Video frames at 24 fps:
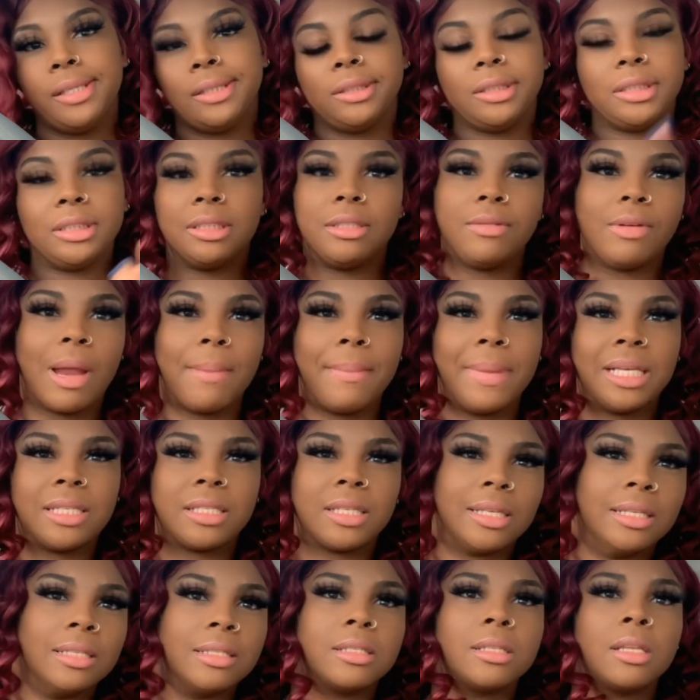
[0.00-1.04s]
Did that make
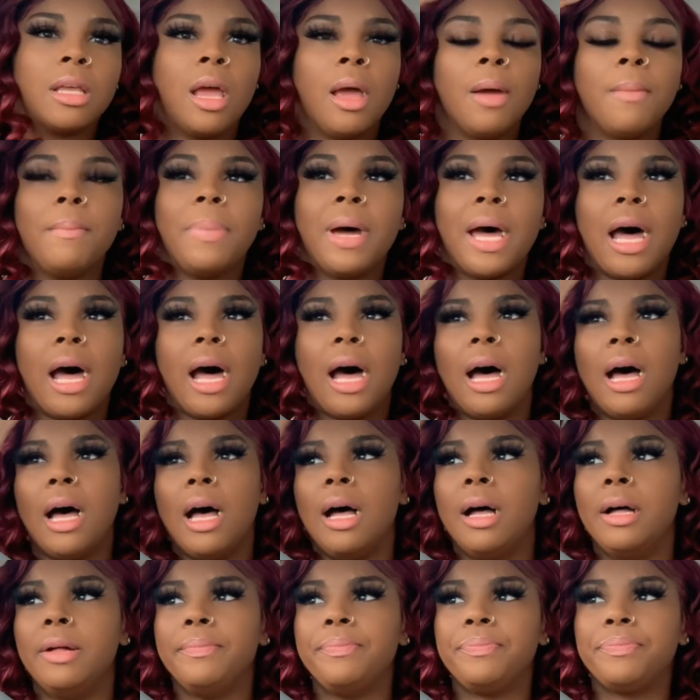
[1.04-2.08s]
sense. But,
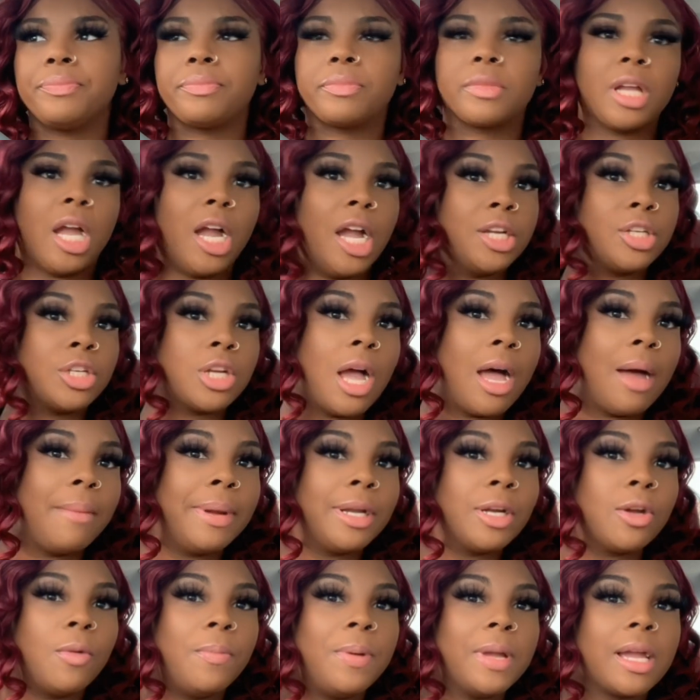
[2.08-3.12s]
um, all right, y'all, I'm
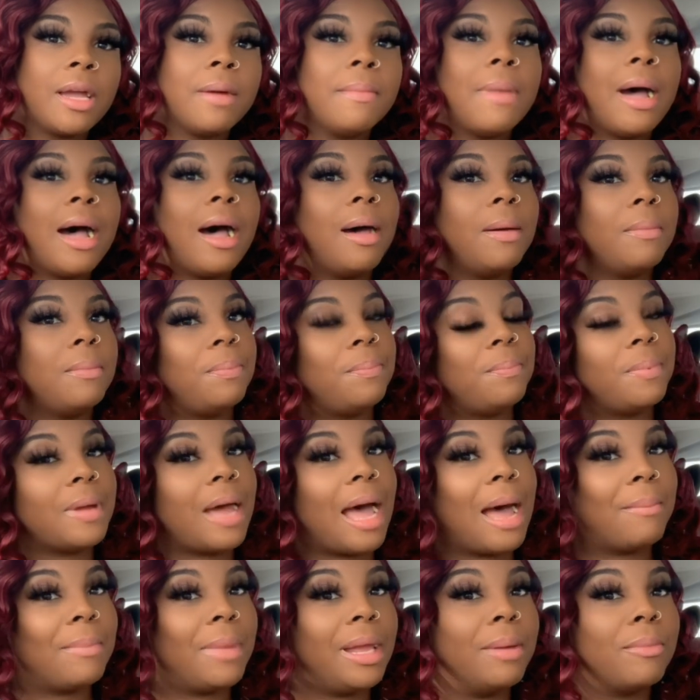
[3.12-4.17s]
gonna go pick him up.
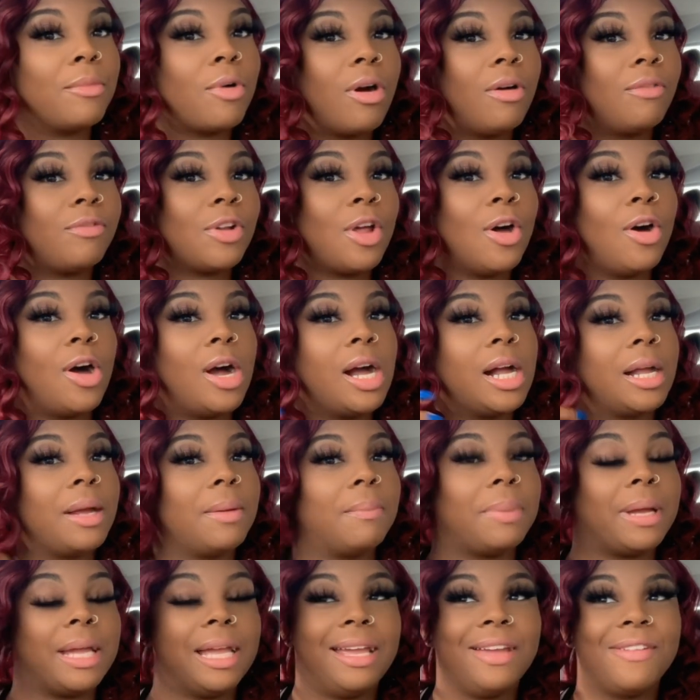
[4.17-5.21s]
I'm, gonna vlog,
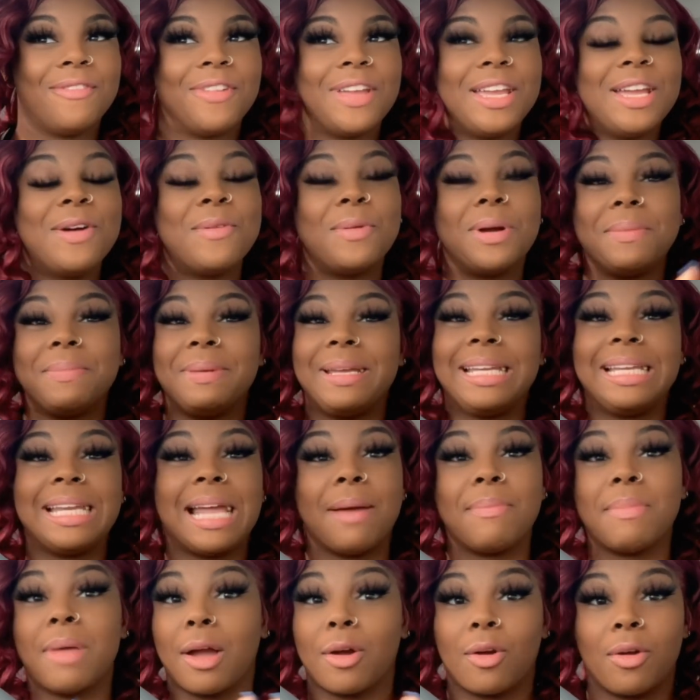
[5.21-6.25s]
but if he don't wanna be in it,
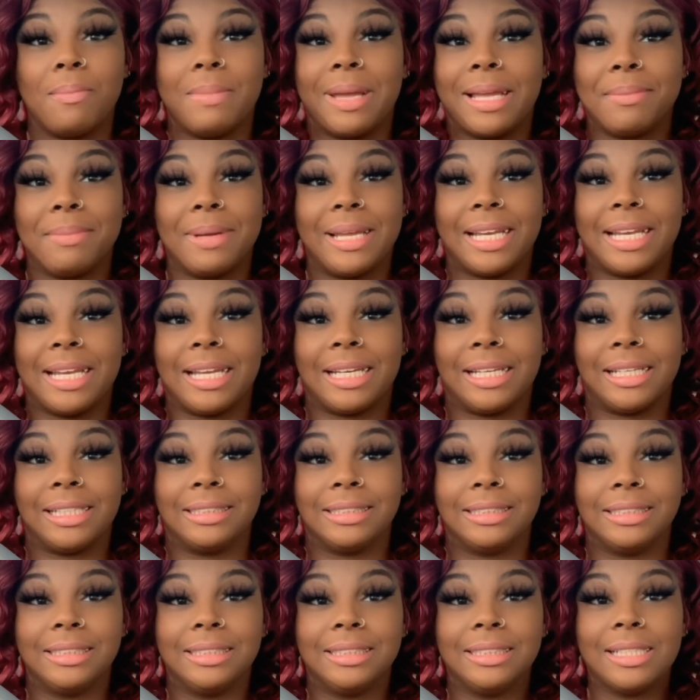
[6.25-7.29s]
I'm not gonna make him get in
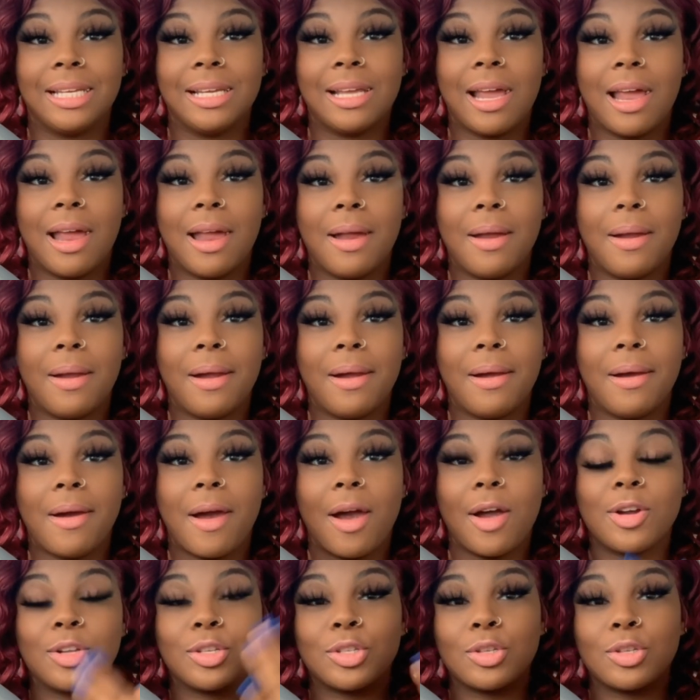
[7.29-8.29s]
it.